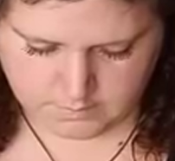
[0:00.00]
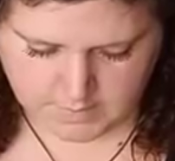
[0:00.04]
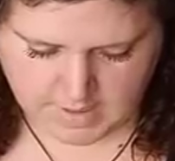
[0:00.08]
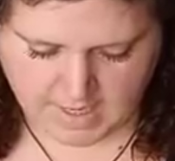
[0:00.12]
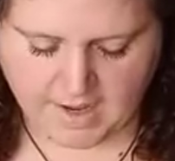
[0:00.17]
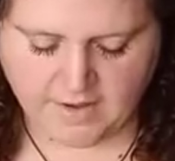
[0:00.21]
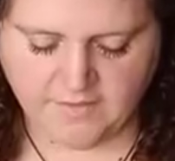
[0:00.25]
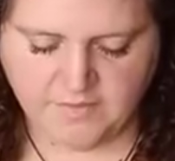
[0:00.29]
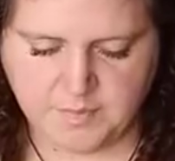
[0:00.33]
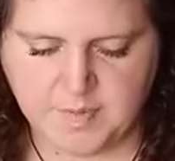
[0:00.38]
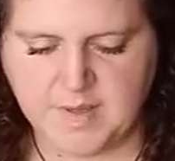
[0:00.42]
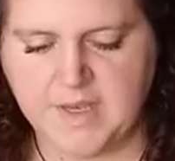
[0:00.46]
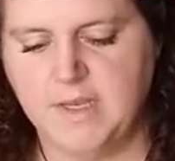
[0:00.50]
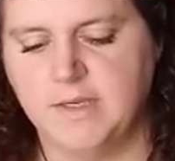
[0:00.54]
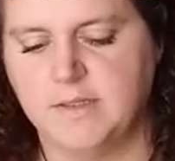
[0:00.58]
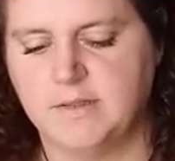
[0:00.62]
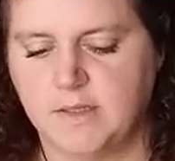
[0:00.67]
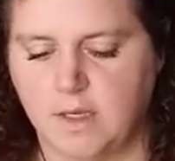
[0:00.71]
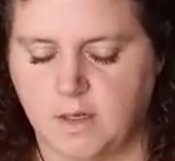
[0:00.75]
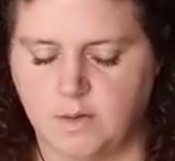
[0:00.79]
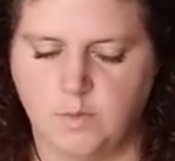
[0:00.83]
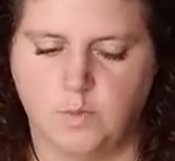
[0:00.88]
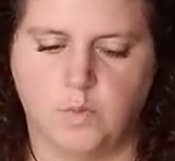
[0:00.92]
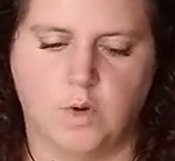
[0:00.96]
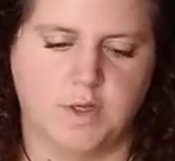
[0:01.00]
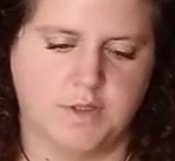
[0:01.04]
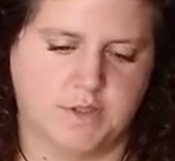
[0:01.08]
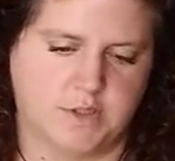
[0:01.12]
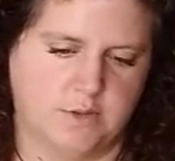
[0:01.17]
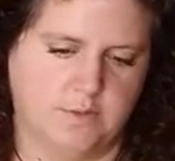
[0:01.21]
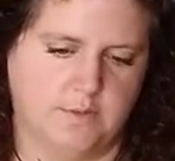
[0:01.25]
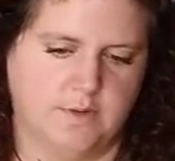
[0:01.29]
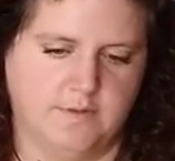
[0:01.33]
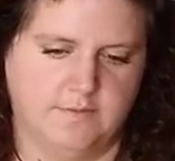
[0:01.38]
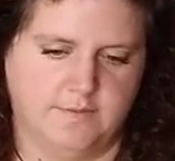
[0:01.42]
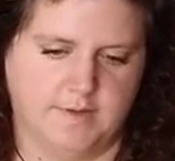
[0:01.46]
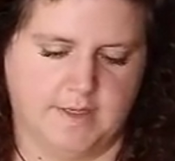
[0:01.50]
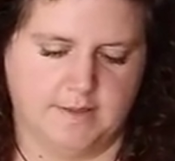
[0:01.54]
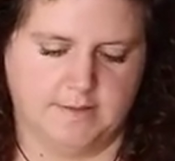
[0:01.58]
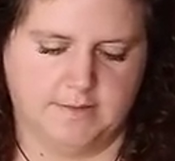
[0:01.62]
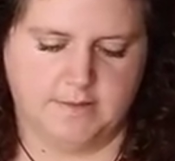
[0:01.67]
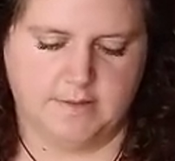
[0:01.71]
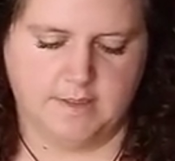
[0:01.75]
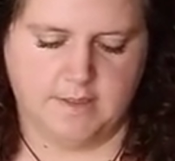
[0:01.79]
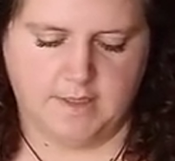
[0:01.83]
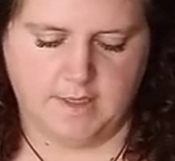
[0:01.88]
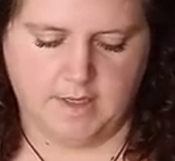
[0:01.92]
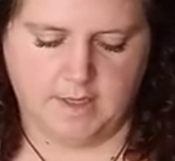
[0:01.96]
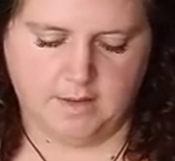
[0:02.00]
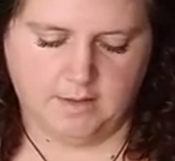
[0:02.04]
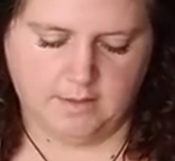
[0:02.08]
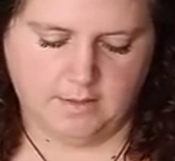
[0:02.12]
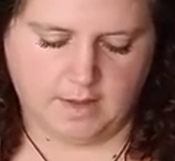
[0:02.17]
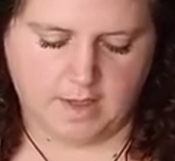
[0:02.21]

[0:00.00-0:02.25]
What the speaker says: have peace on what you invested in.